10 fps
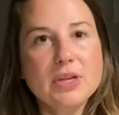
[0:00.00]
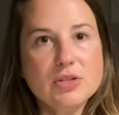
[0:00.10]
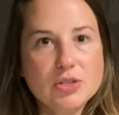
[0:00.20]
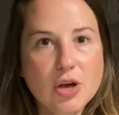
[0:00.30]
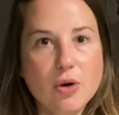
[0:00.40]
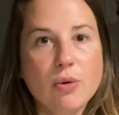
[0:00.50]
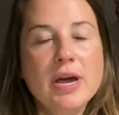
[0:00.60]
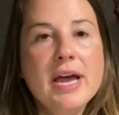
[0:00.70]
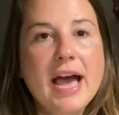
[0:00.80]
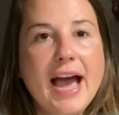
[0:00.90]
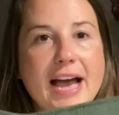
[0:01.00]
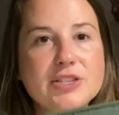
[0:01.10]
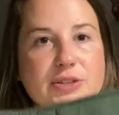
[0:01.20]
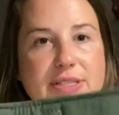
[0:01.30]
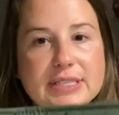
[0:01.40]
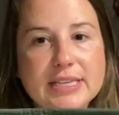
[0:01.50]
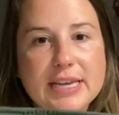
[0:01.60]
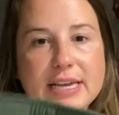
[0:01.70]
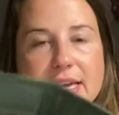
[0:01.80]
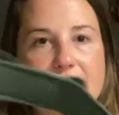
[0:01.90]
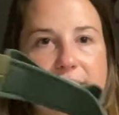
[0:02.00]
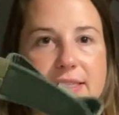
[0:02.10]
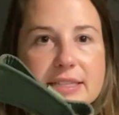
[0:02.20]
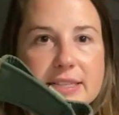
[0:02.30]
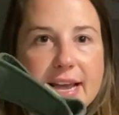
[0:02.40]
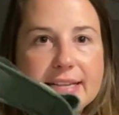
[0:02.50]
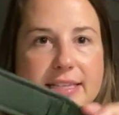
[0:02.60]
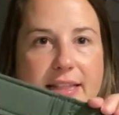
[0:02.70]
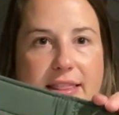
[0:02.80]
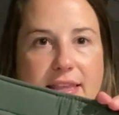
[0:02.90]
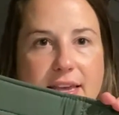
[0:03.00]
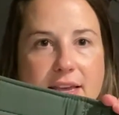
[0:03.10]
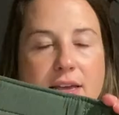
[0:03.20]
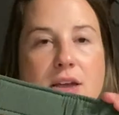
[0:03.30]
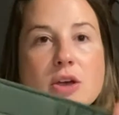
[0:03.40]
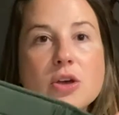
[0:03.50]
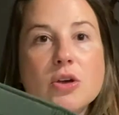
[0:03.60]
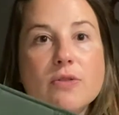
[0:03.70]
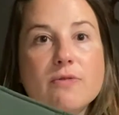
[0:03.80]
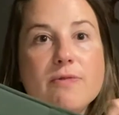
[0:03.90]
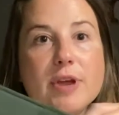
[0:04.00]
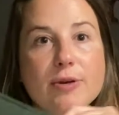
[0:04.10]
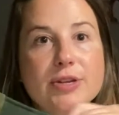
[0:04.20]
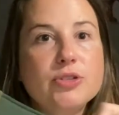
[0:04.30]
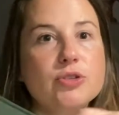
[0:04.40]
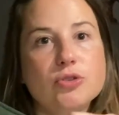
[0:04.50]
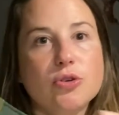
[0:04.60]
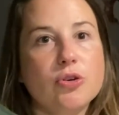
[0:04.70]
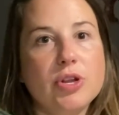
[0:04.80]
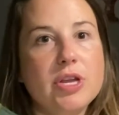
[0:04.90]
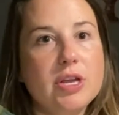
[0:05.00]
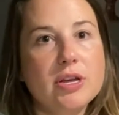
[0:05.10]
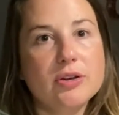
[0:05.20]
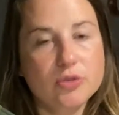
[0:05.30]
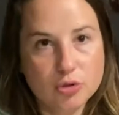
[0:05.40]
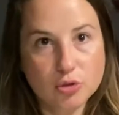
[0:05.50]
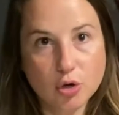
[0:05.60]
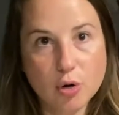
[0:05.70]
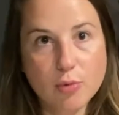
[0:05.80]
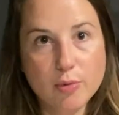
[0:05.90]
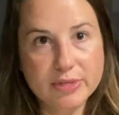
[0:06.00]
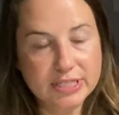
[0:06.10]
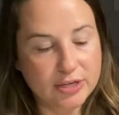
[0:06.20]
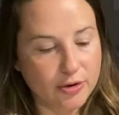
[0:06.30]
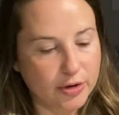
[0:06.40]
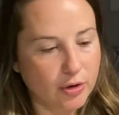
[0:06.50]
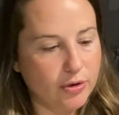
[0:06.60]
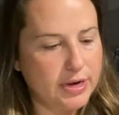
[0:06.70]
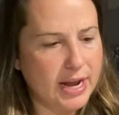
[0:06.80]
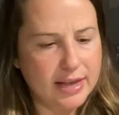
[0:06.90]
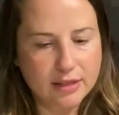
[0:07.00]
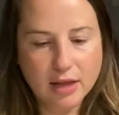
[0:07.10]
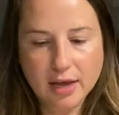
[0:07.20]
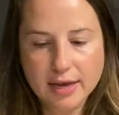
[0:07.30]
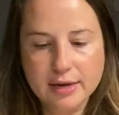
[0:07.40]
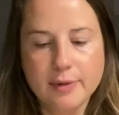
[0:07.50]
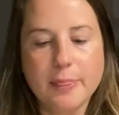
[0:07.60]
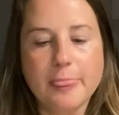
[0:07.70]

So as you can see, it's nice and thick, very sturdy, durable material, nylon,